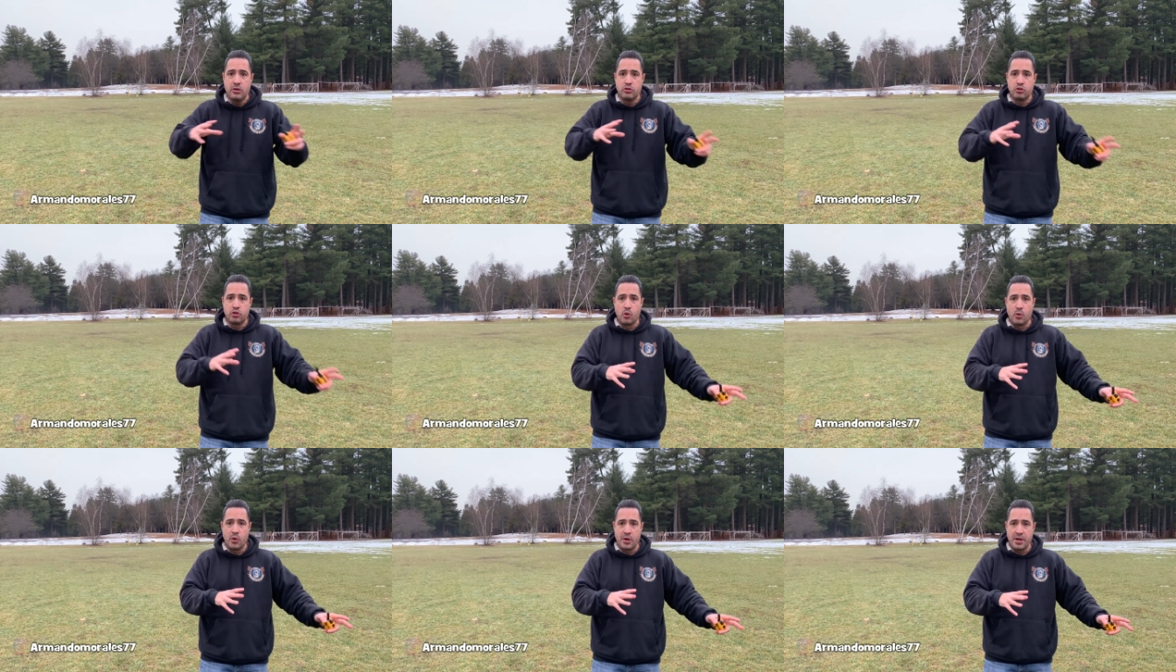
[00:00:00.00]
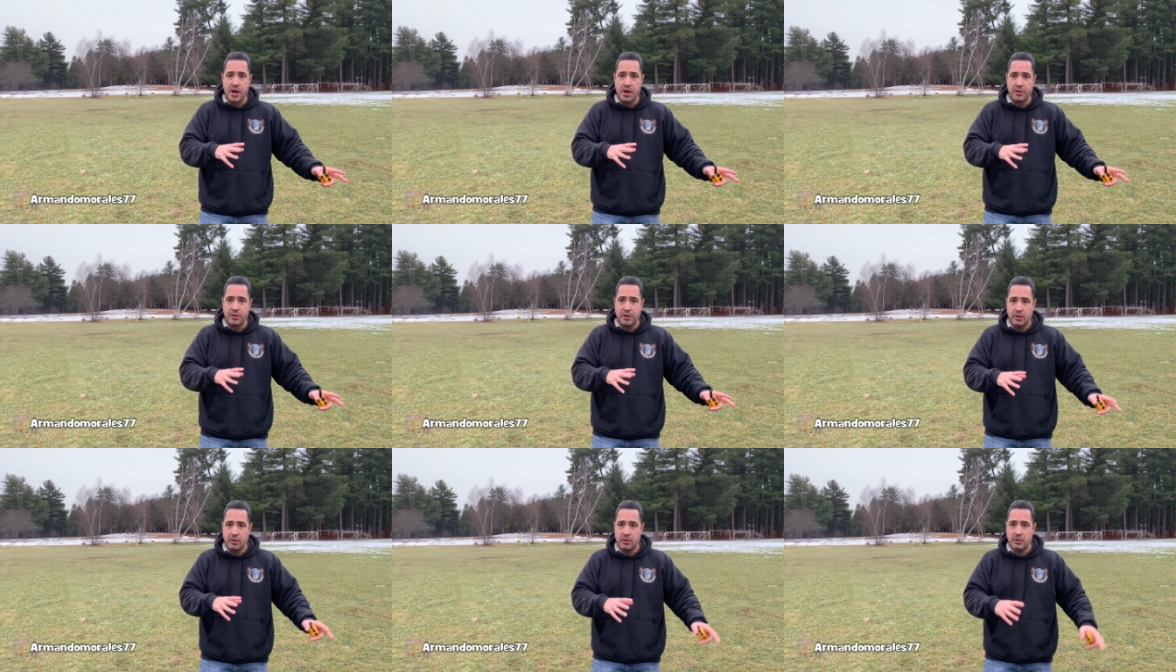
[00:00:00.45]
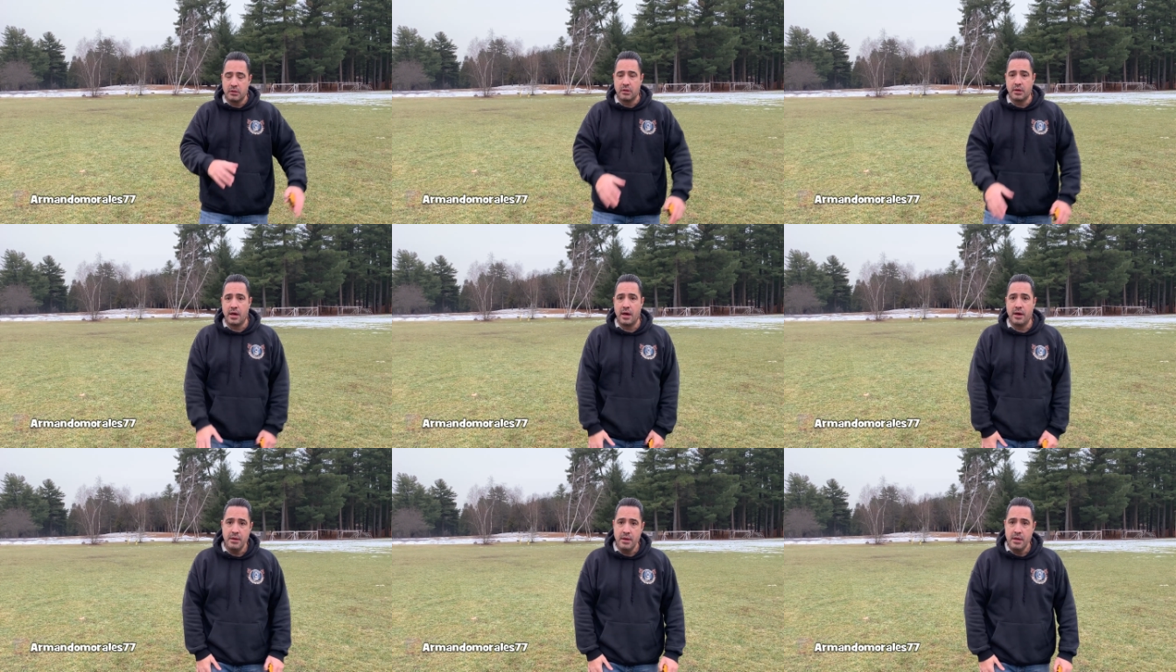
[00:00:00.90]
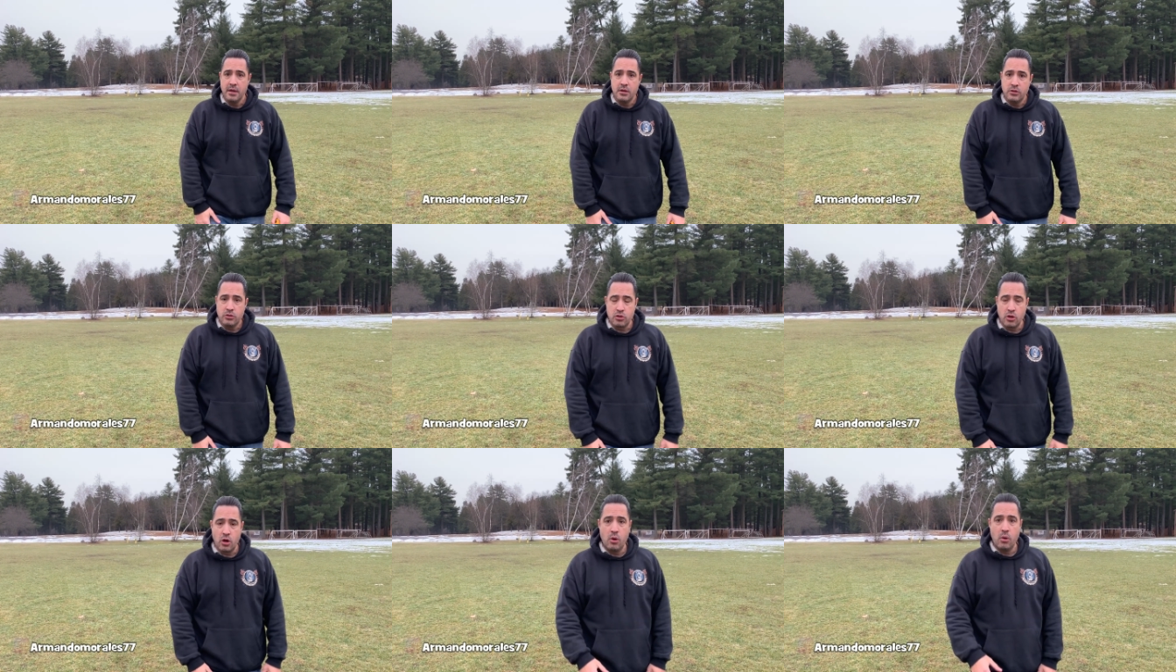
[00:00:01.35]
to another. Okay,
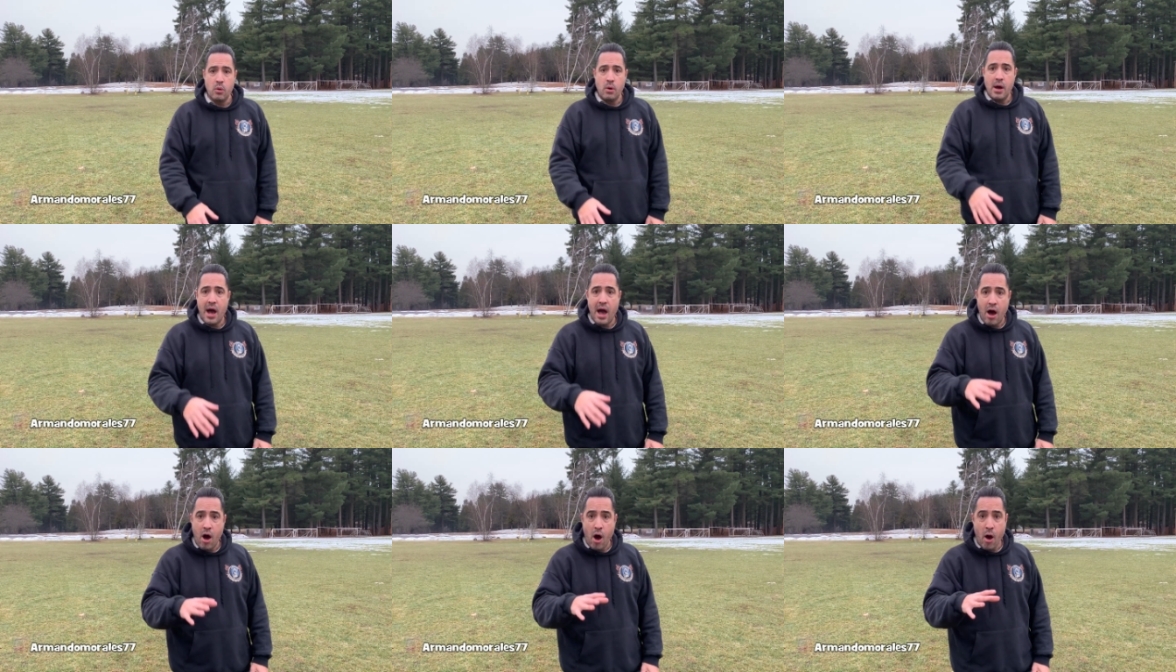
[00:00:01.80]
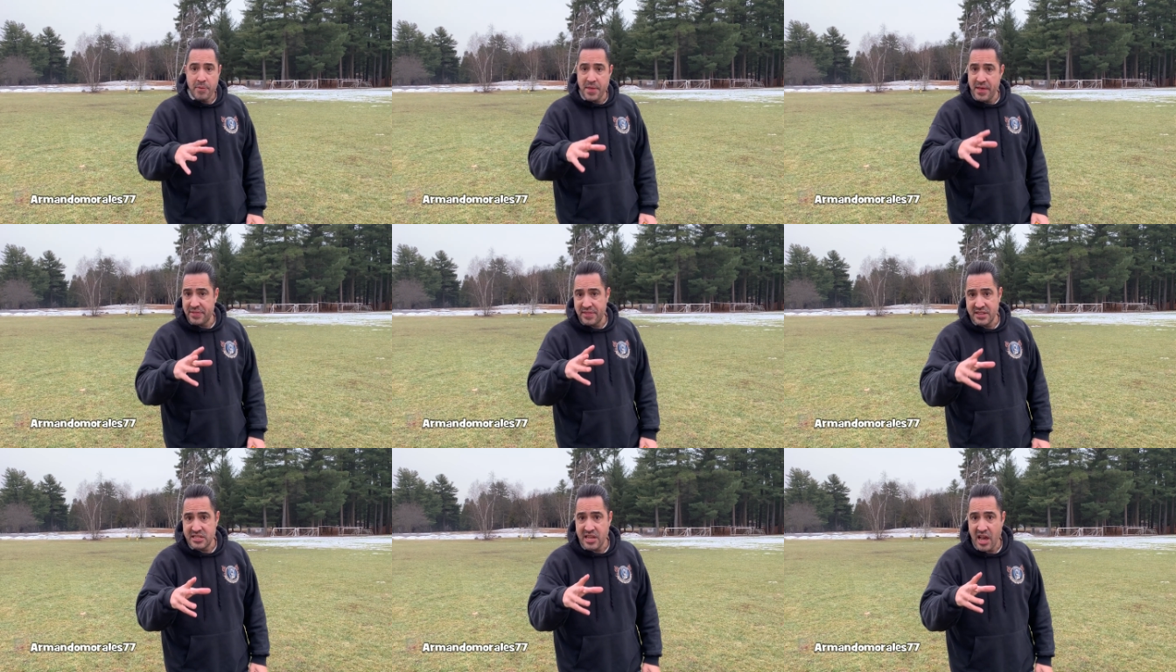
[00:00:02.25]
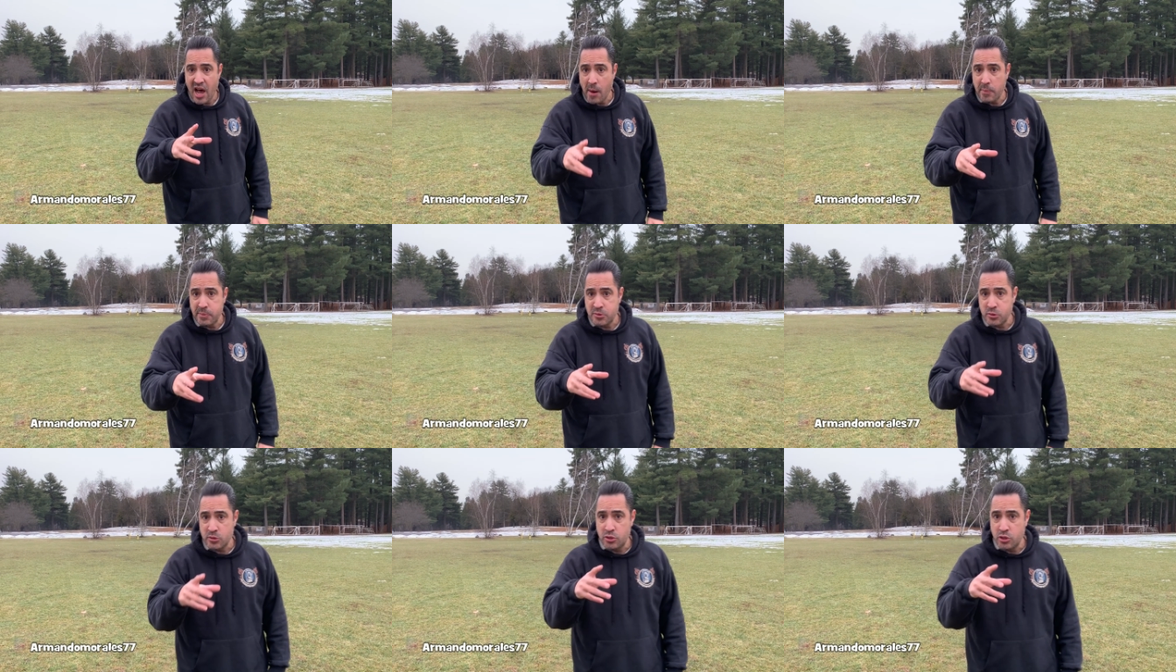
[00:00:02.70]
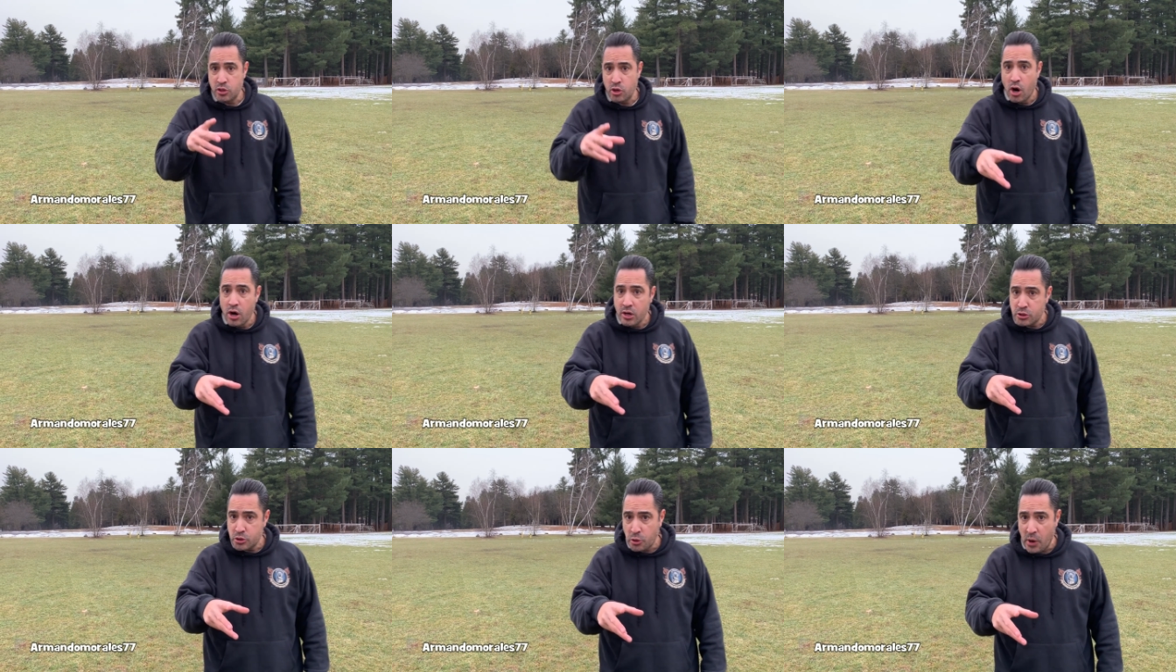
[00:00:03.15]
so I hope that this helps with
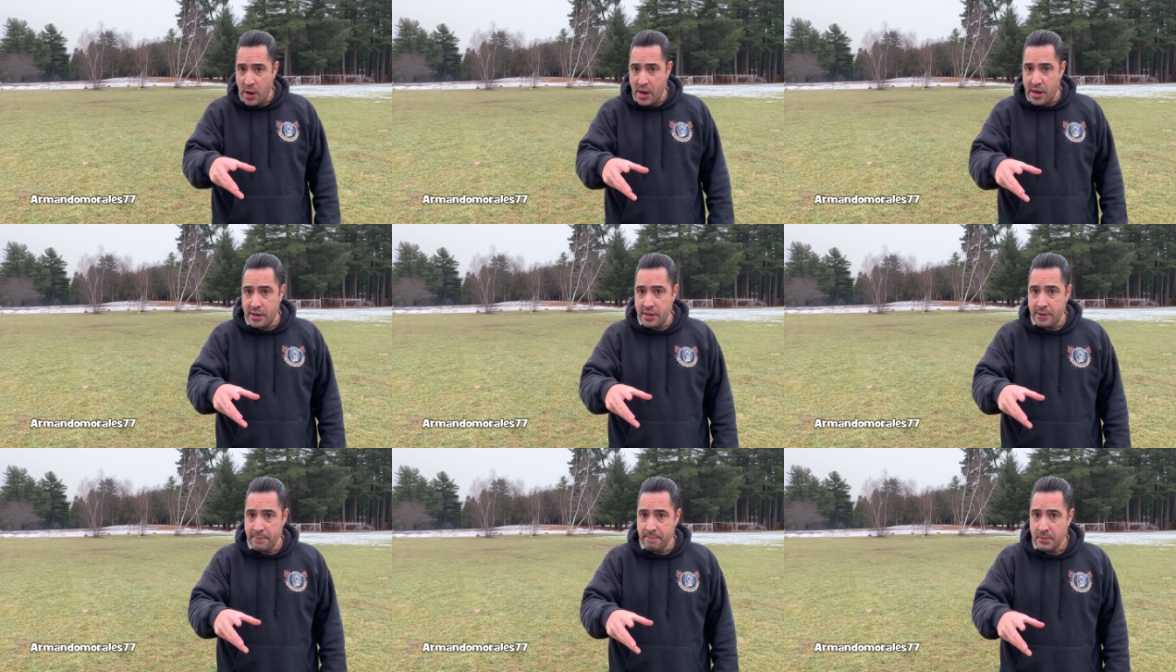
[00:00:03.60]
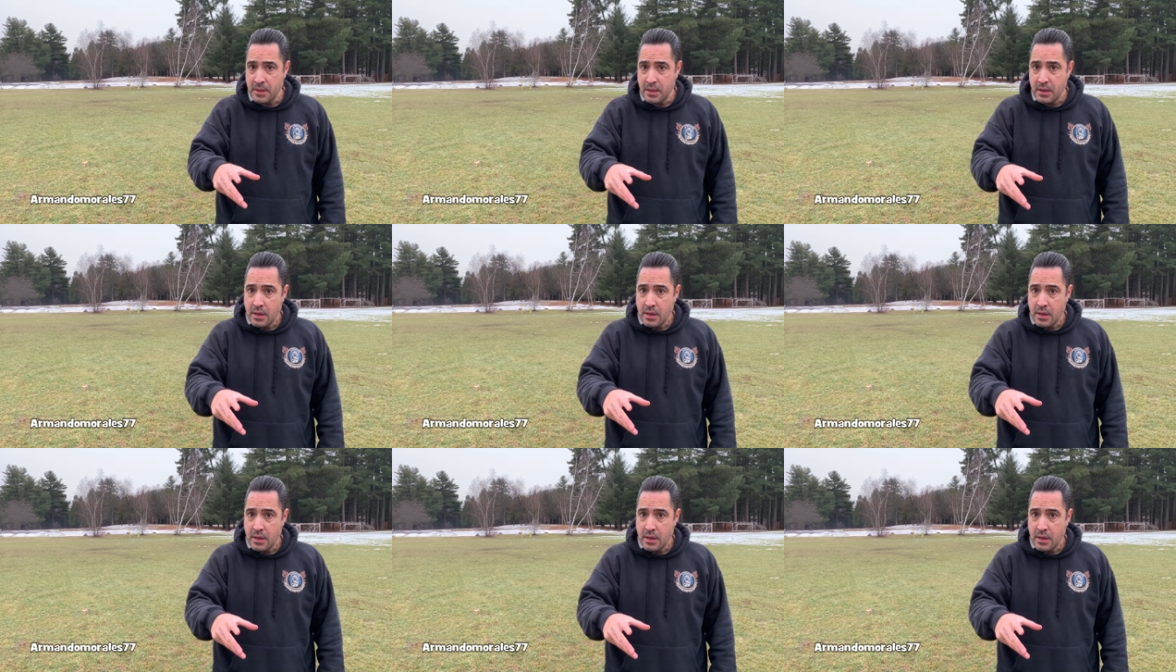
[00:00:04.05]
your training.